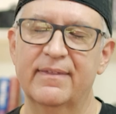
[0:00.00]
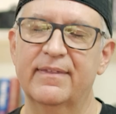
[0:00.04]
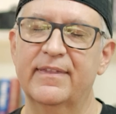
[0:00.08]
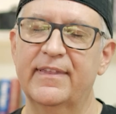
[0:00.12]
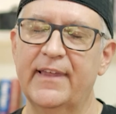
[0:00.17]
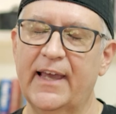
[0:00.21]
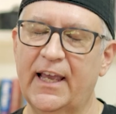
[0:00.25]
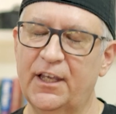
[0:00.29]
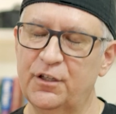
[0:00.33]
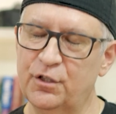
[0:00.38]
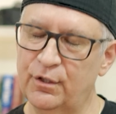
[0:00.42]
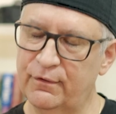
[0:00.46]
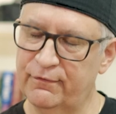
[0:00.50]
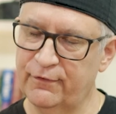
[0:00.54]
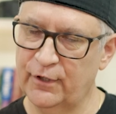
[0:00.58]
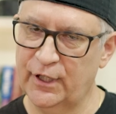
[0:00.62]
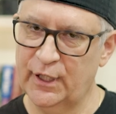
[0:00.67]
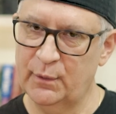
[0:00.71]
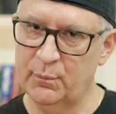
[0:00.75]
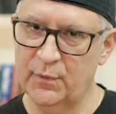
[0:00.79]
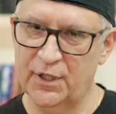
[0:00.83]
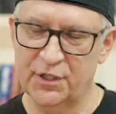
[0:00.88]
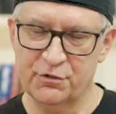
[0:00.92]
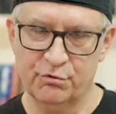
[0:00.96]
Thank you
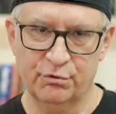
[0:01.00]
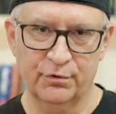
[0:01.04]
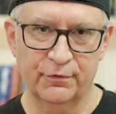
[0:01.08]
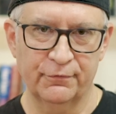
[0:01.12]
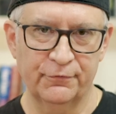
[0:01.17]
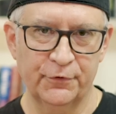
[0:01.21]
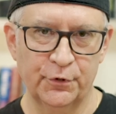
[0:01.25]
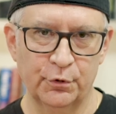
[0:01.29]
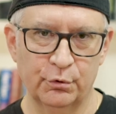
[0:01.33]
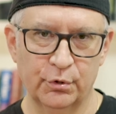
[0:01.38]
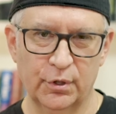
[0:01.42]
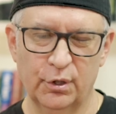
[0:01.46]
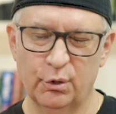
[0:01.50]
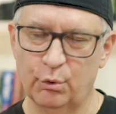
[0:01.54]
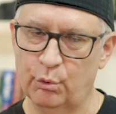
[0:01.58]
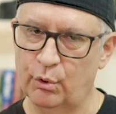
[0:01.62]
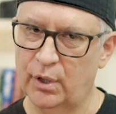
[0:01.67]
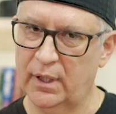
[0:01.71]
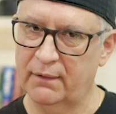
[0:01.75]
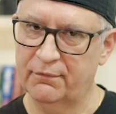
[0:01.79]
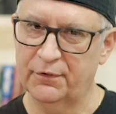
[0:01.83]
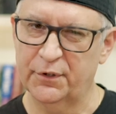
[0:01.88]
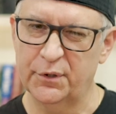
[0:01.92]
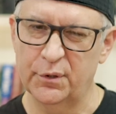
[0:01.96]
very much, reviewer,
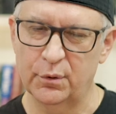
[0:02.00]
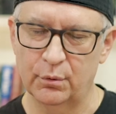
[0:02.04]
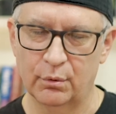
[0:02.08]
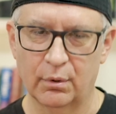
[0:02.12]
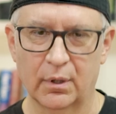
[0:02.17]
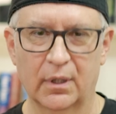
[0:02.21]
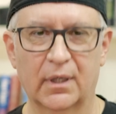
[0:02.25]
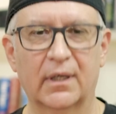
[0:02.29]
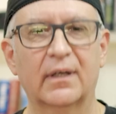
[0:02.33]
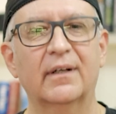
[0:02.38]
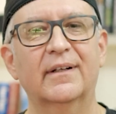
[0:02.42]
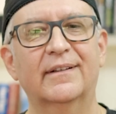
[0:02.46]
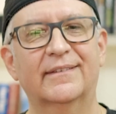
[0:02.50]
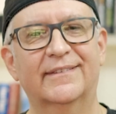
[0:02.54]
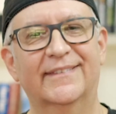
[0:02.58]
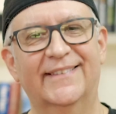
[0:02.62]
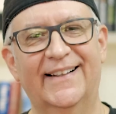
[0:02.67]
whoever you were.